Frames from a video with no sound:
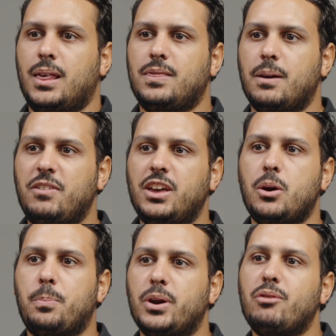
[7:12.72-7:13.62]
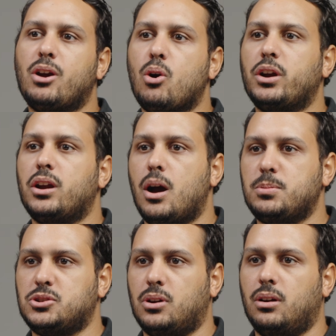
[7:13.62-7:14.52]
The video pre-recording
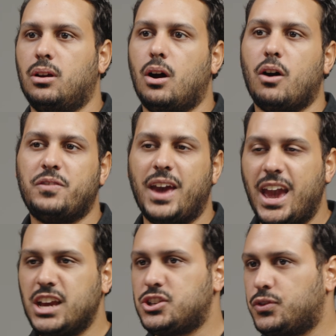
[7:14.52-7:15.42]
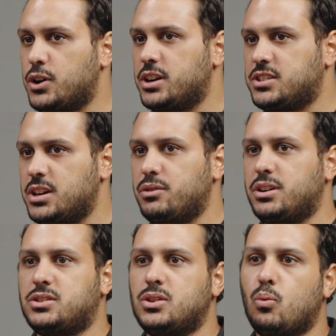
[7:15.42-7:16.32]
option of the H30
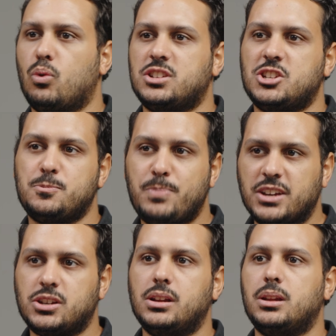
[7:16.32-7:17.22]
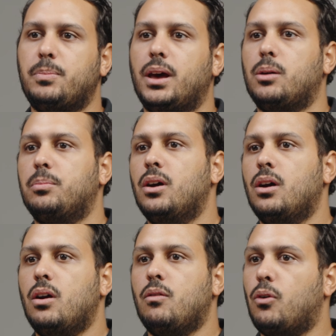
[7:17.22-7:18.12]
series was specially developed
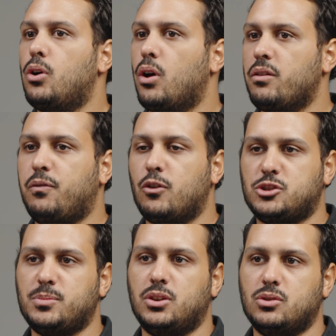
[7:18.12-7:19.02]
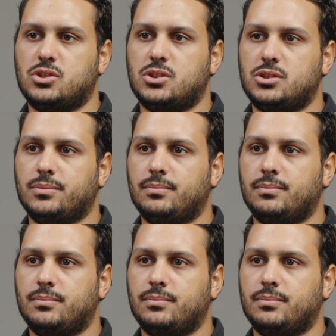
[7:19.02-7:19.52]
for law enforcement users.